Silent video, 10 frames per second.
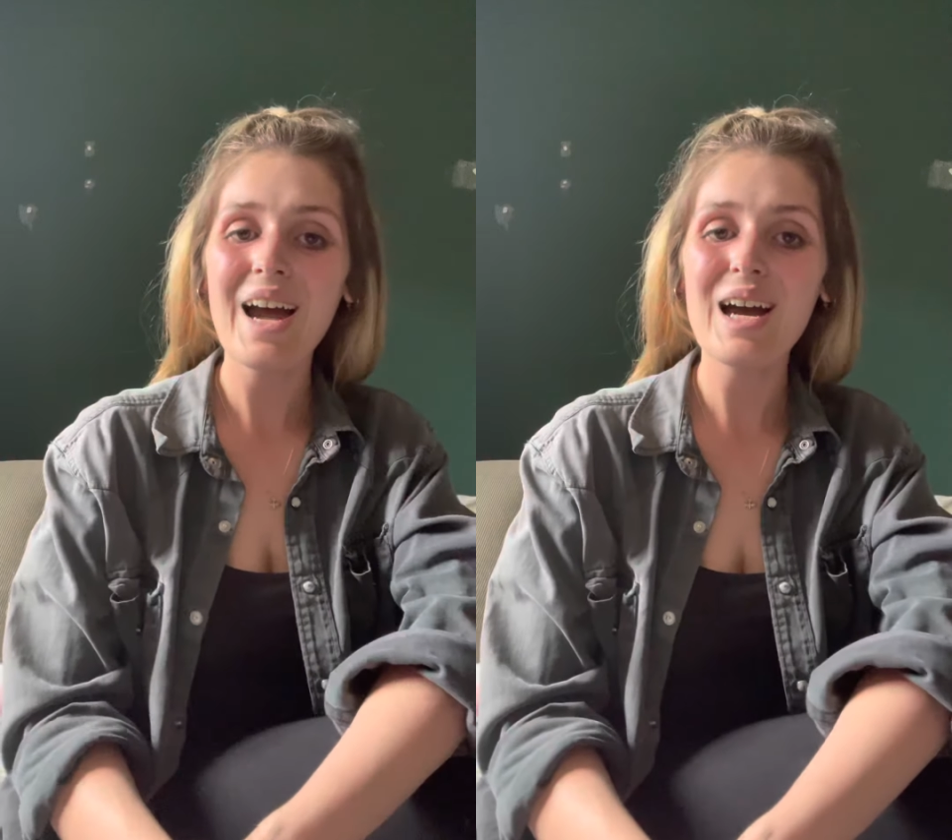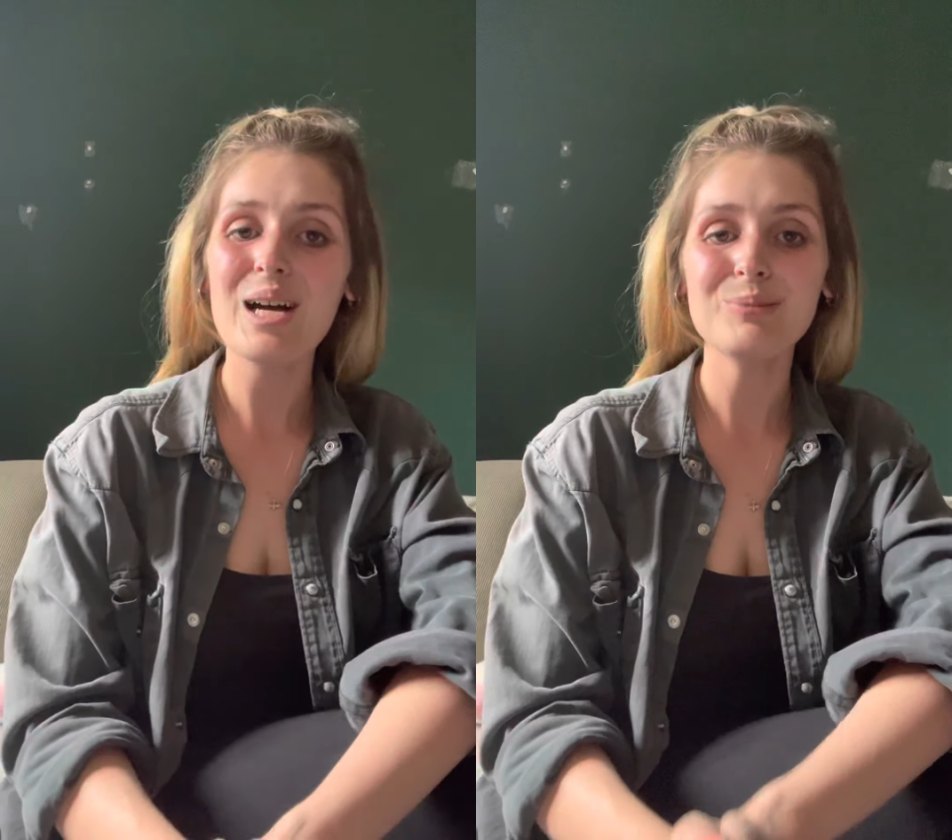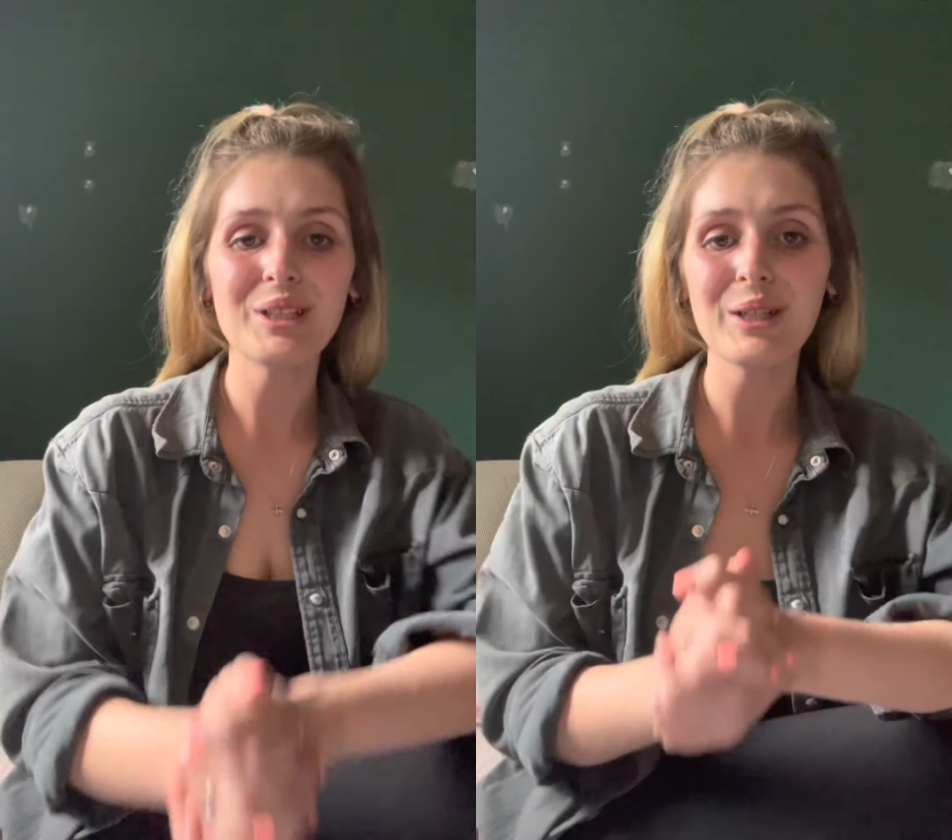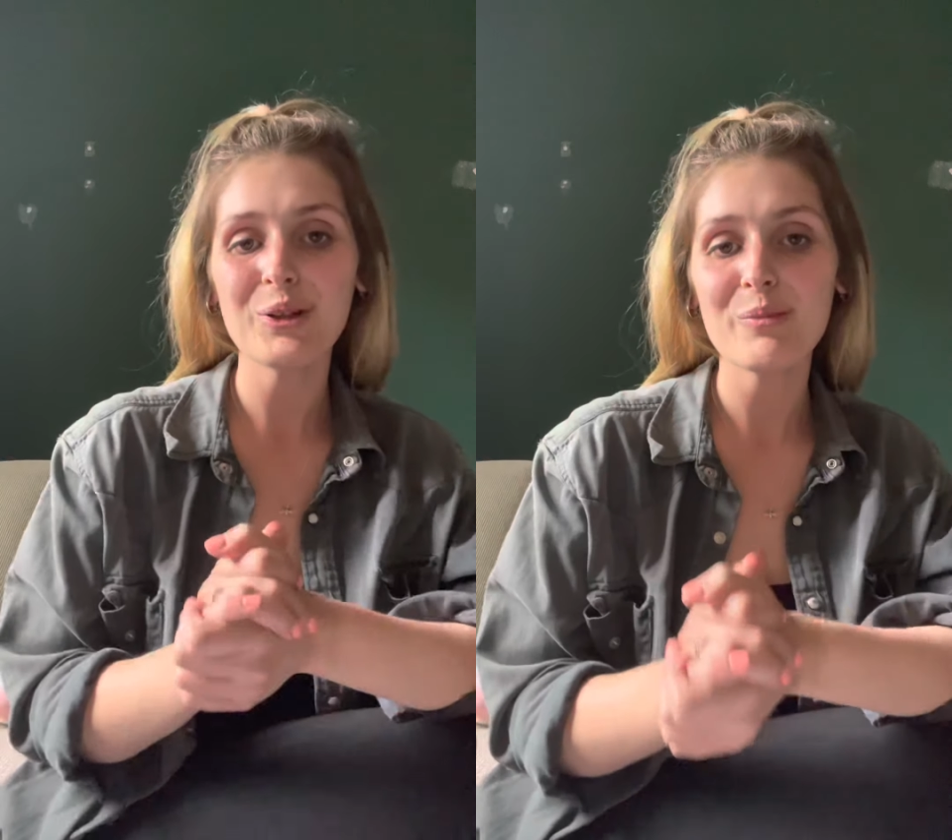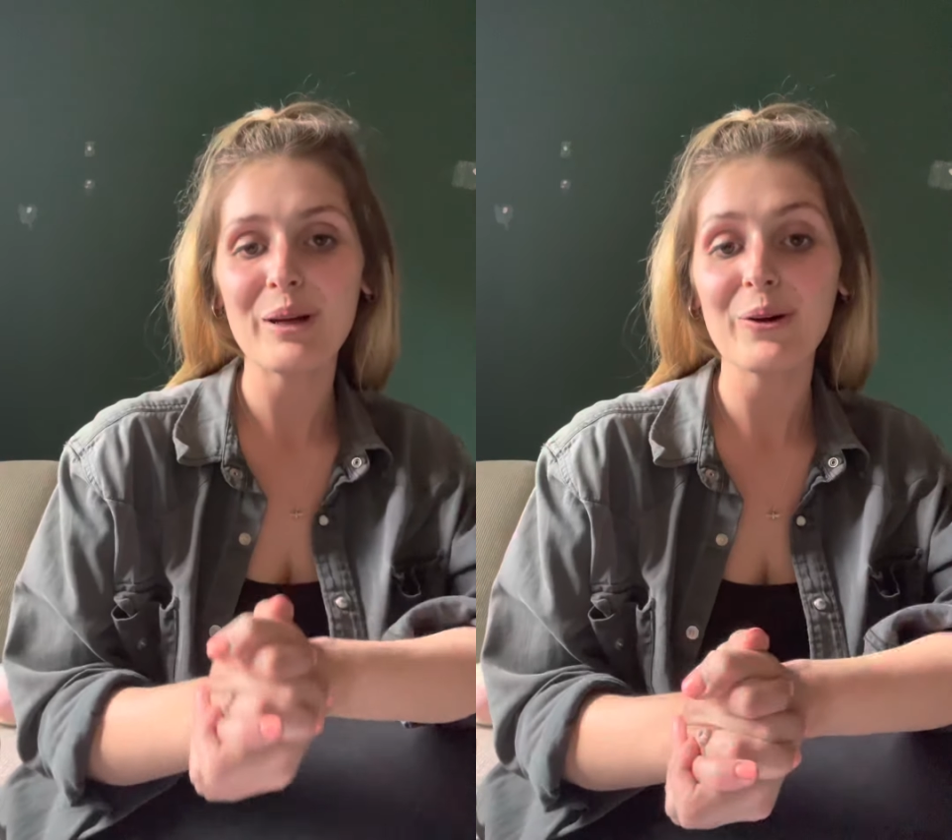I'm Jenna
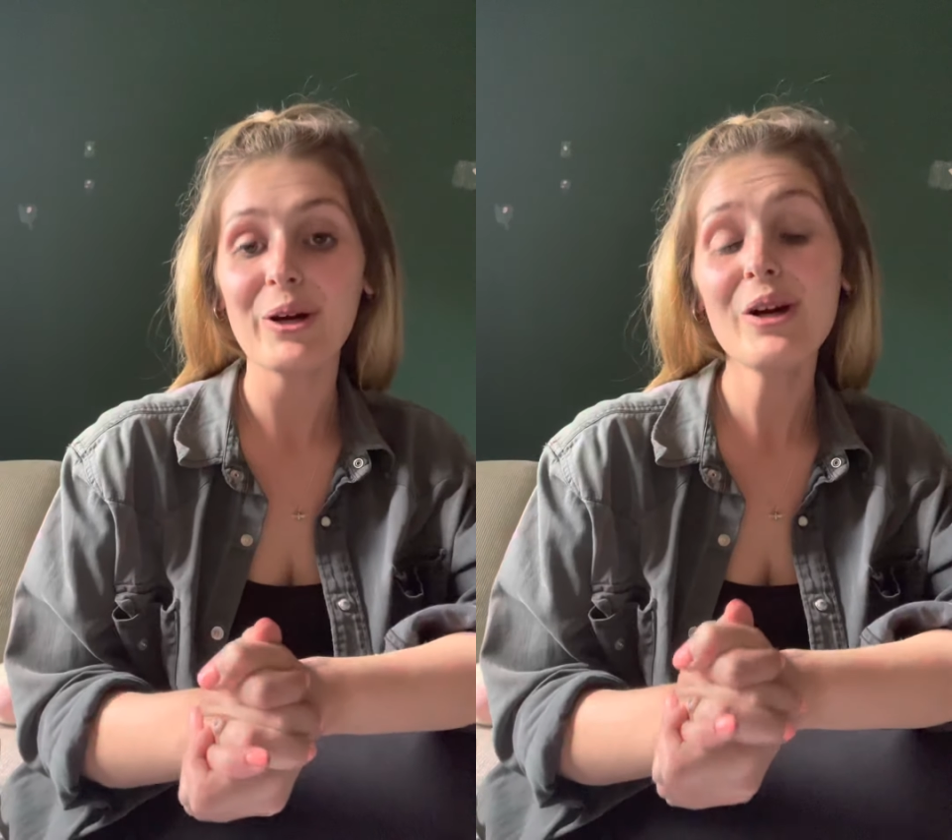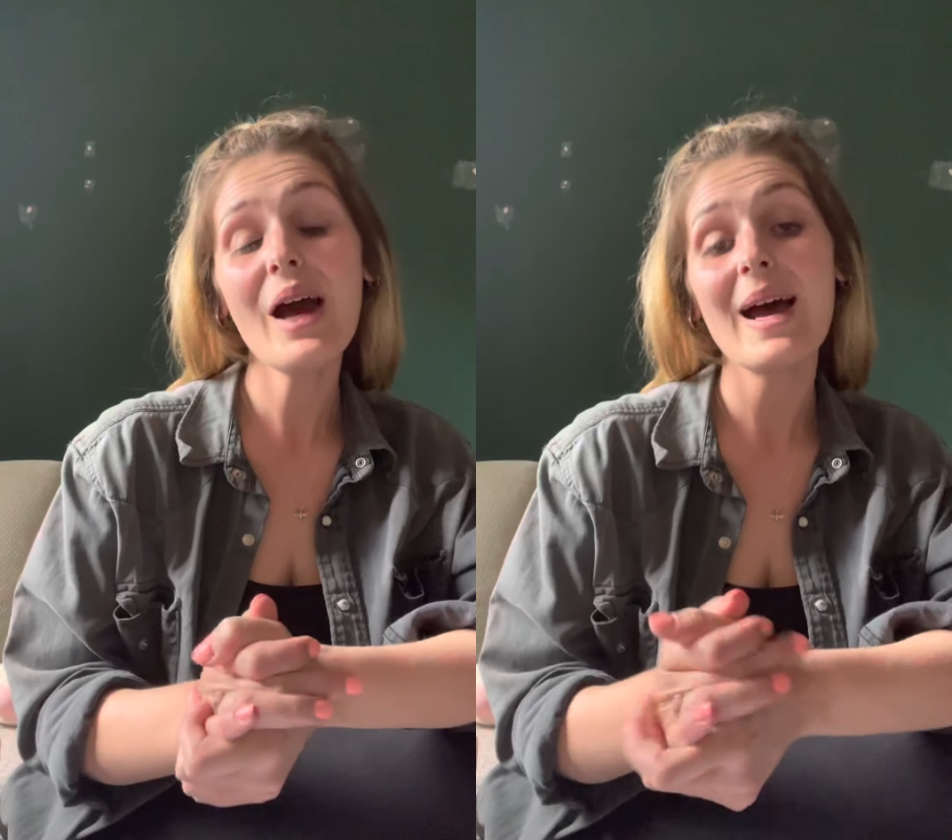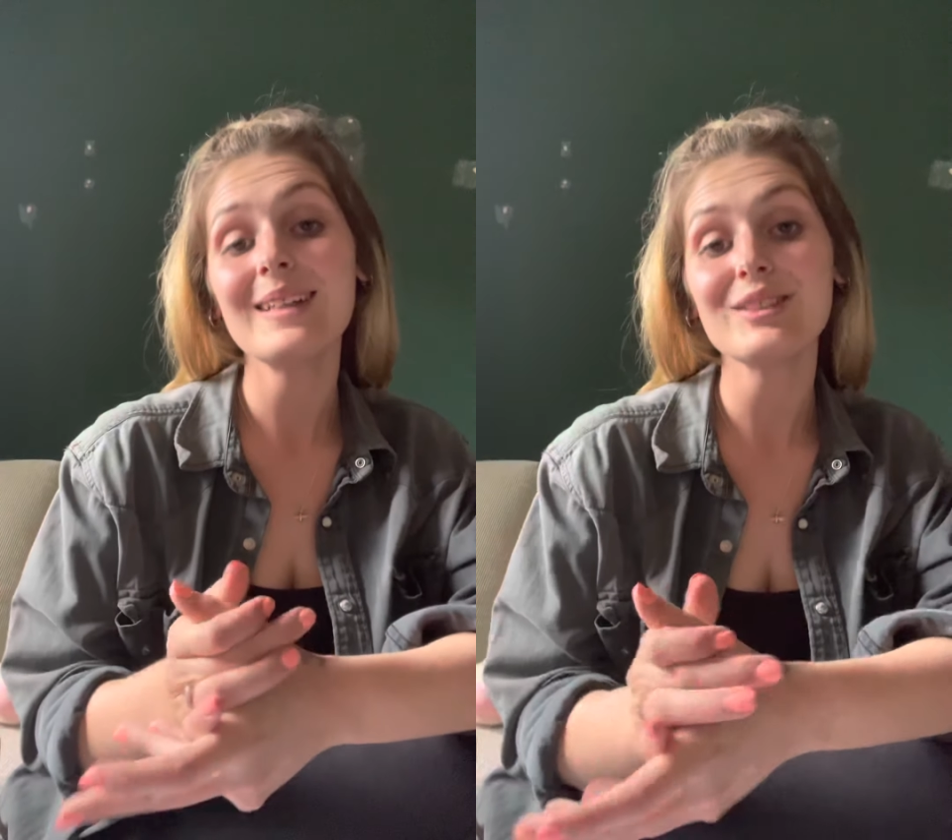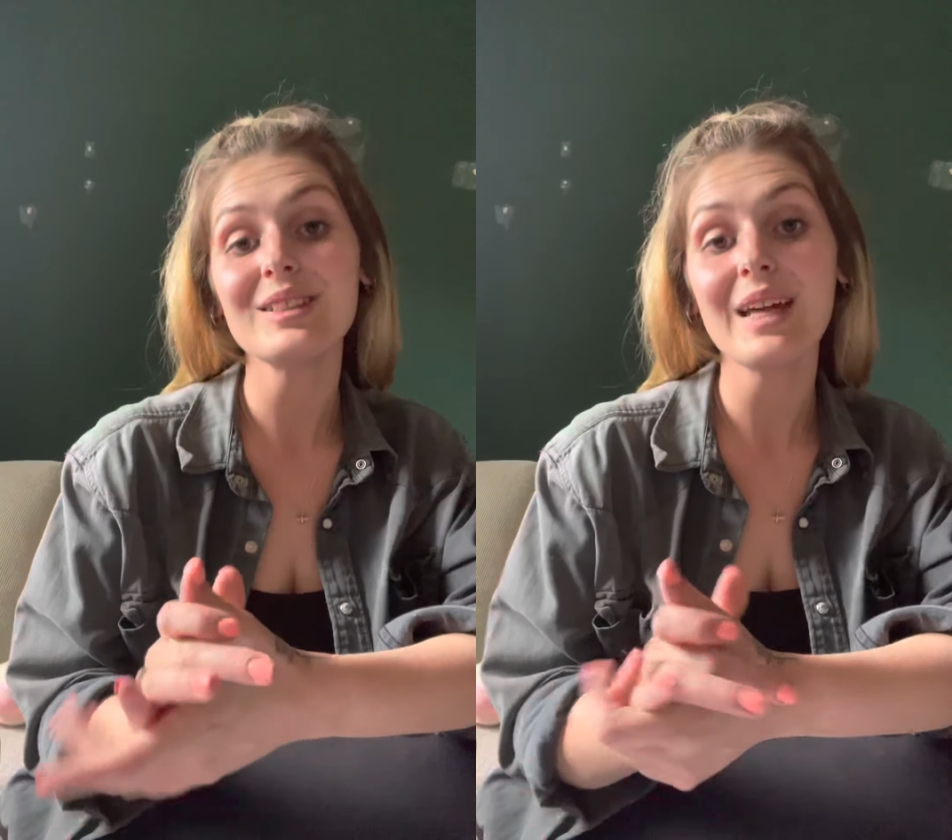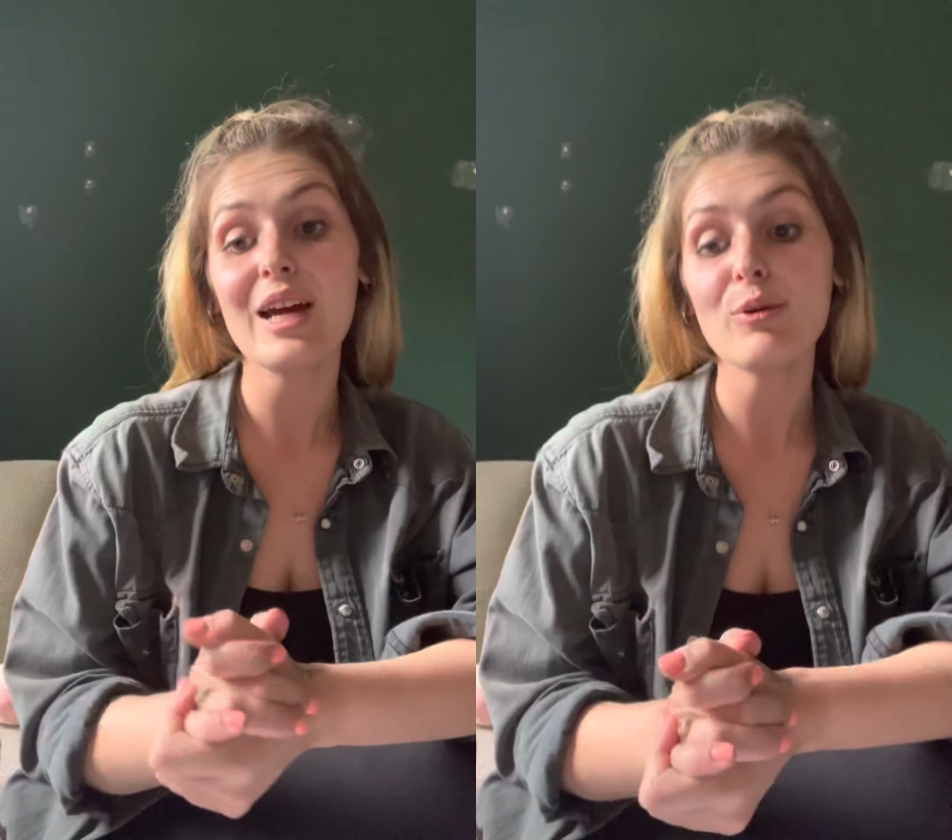Ribeiro, and
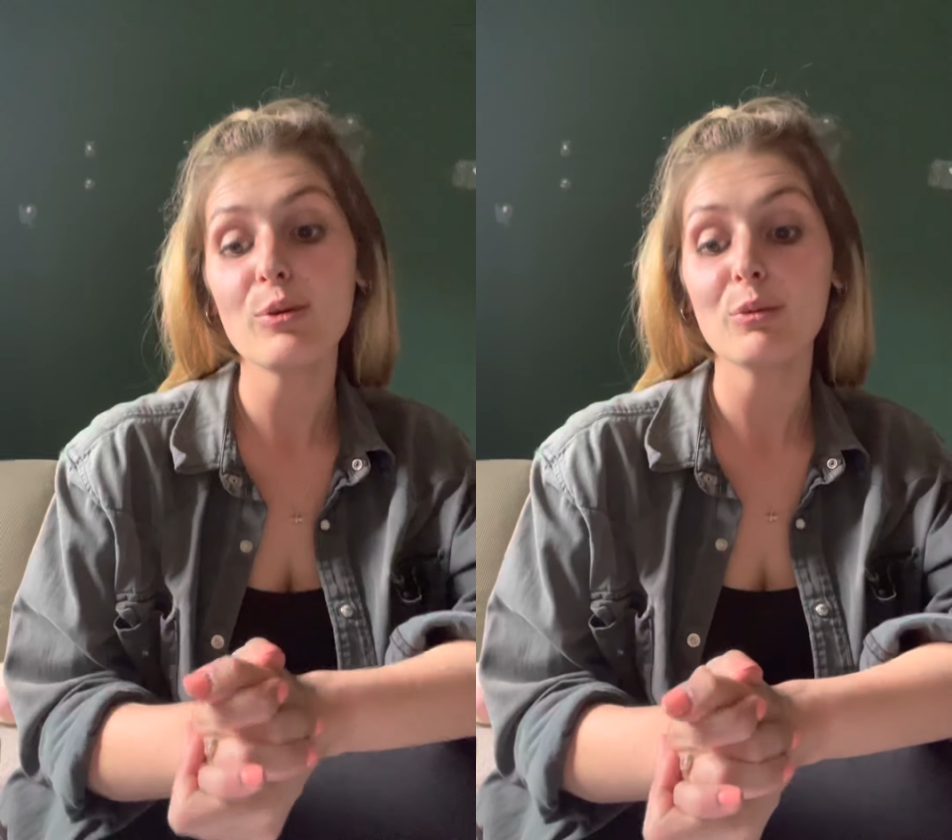today we will